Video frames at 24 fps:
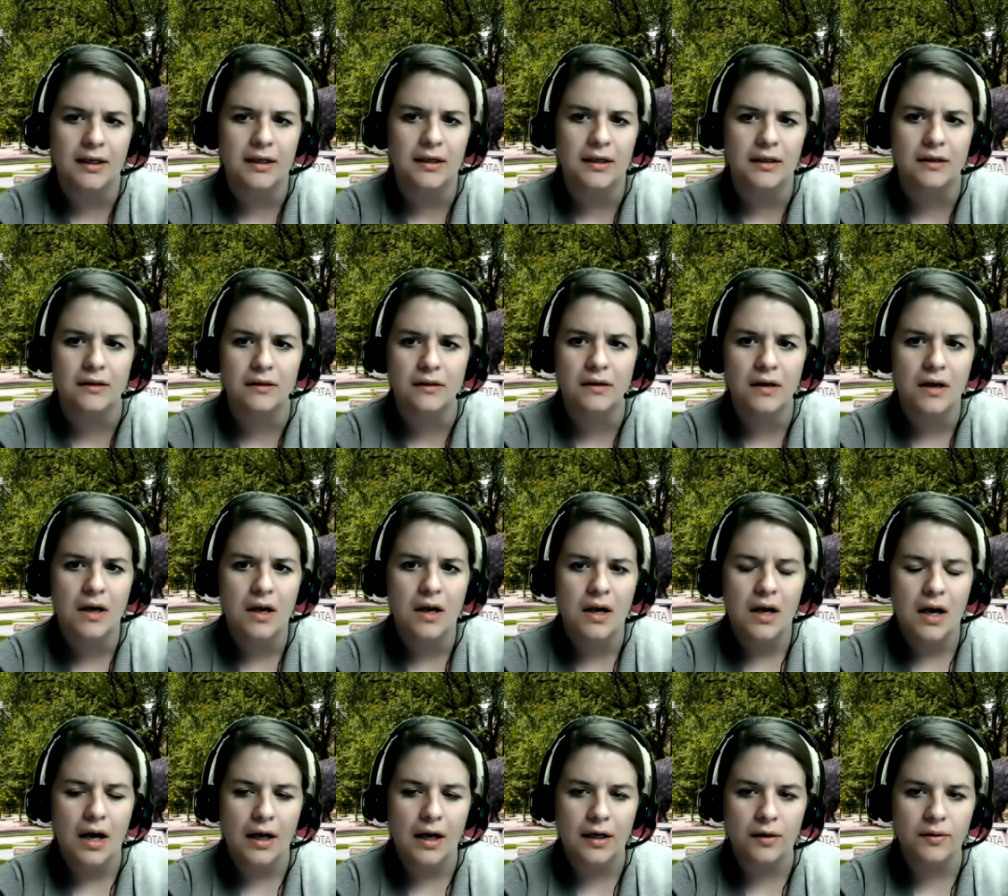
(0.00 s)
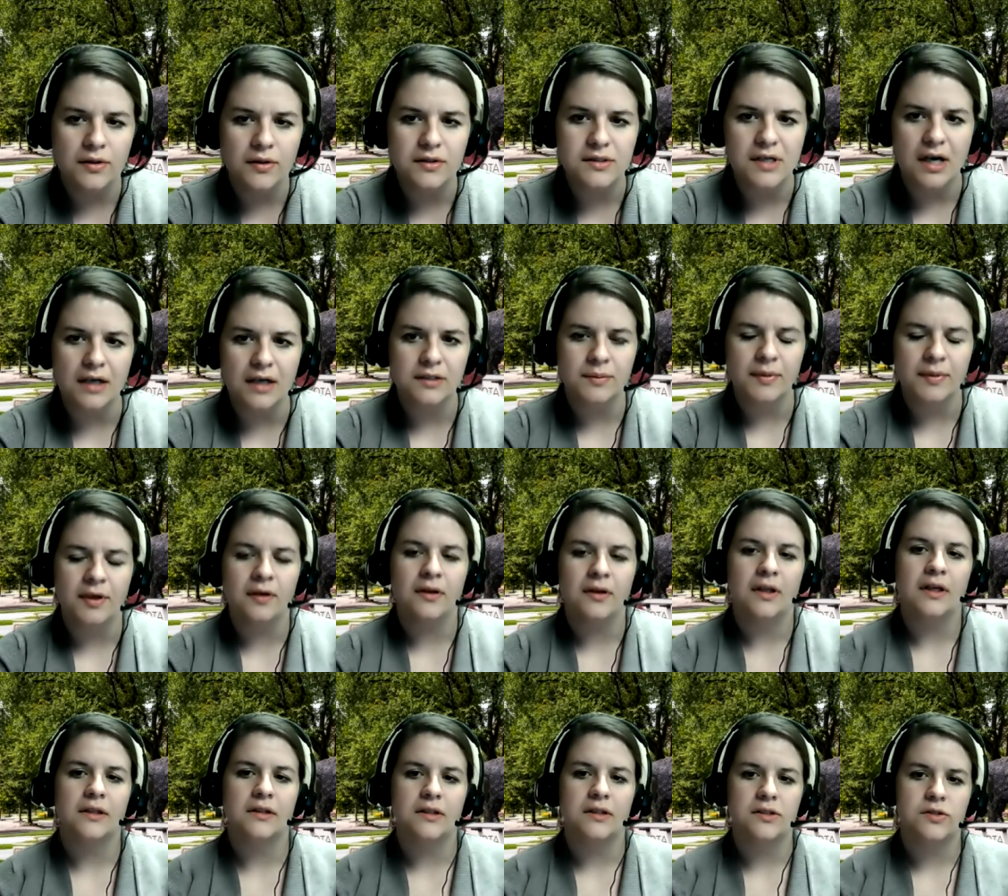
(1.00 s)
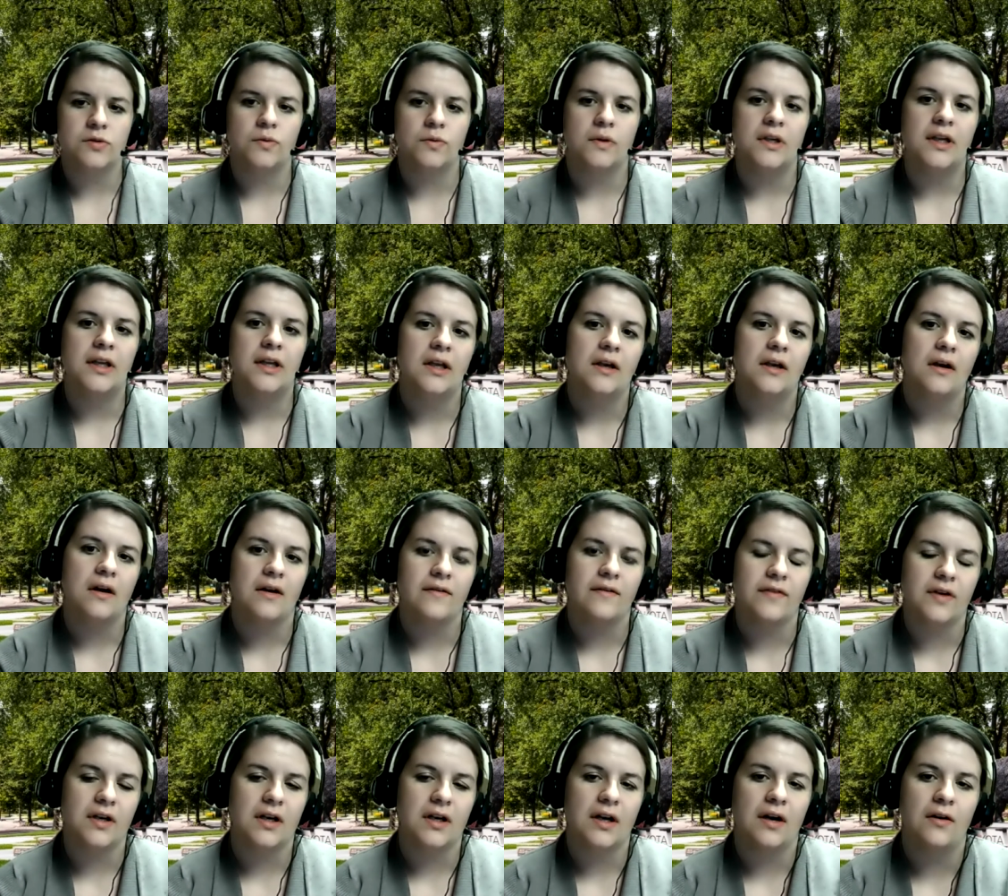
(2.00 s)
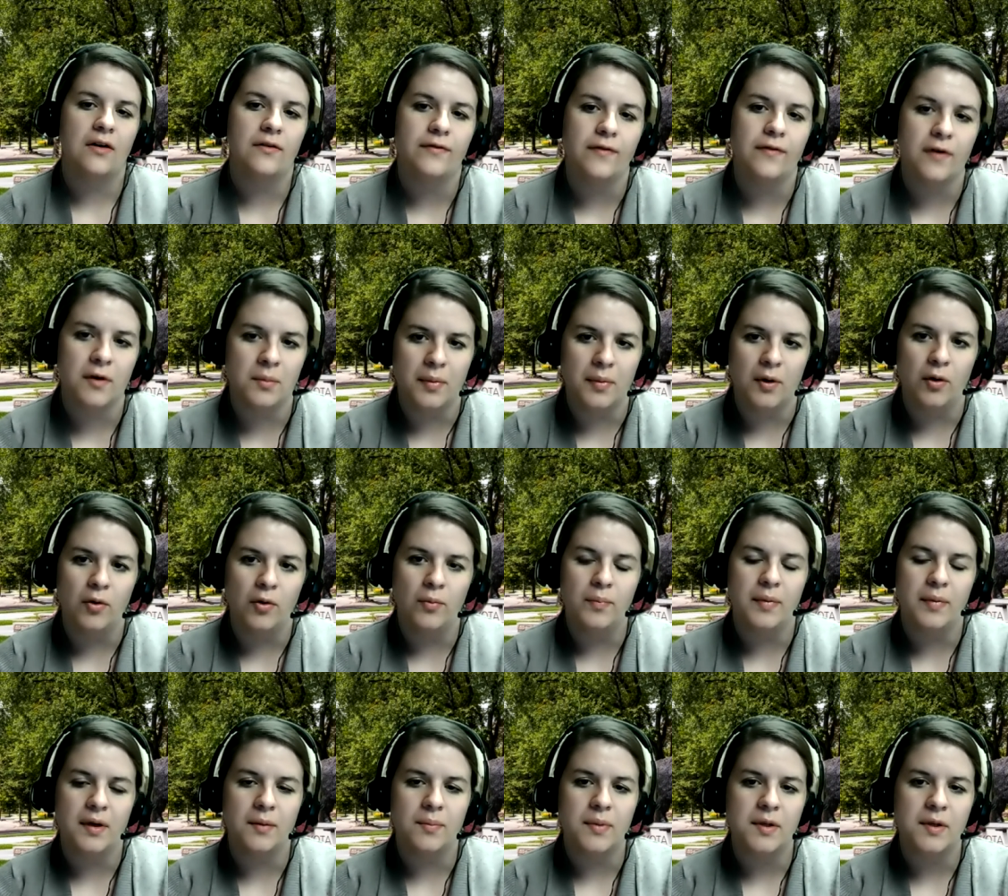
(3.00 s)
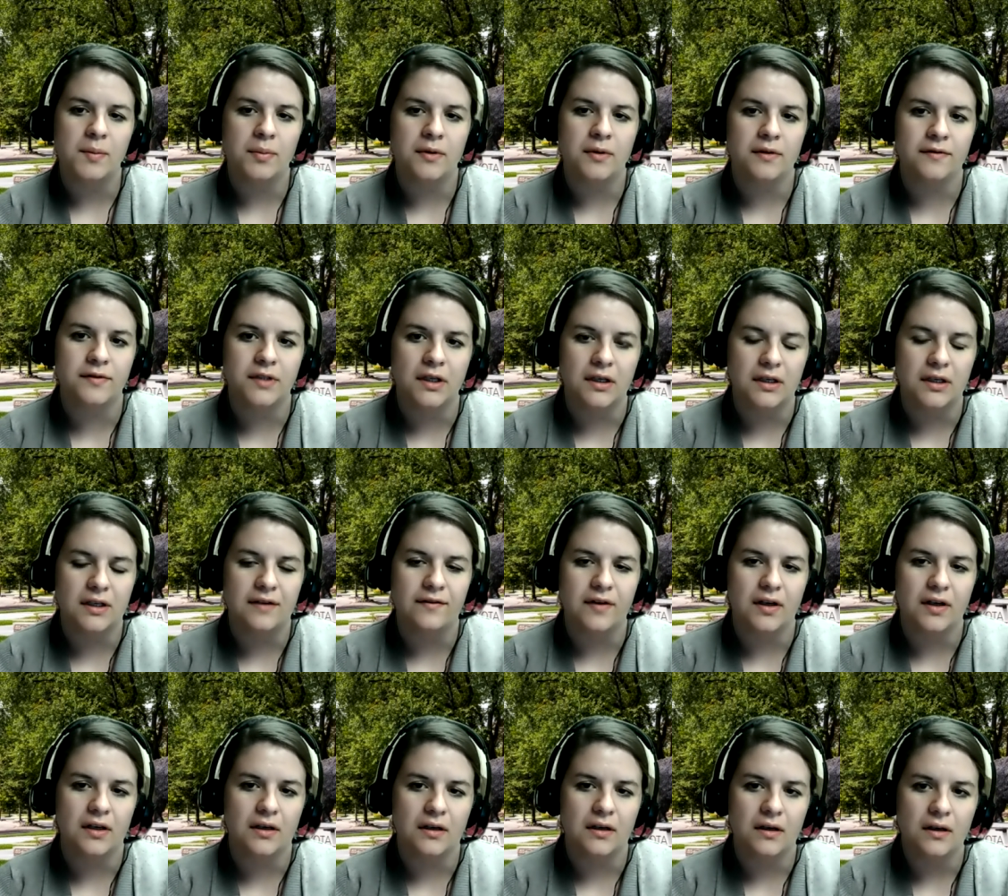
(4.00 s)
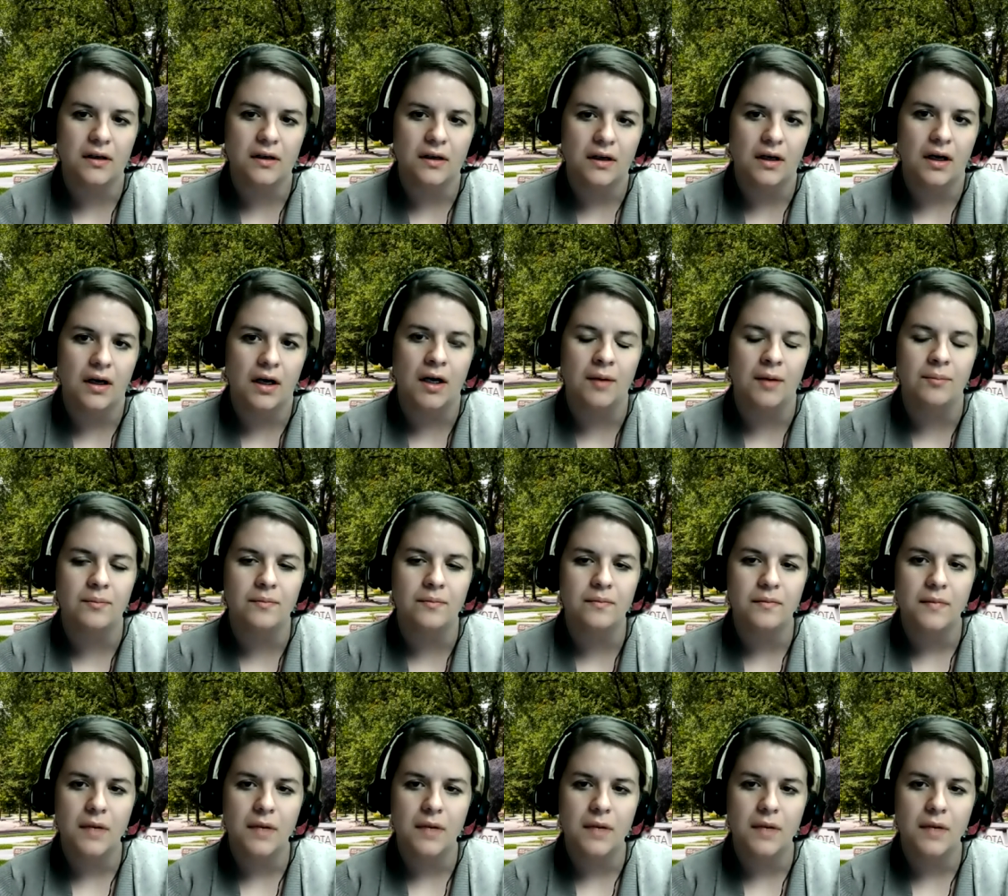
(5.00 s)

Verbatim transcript: And I know you talked about like the zucchini carving it out for a boat, but people have done even, um,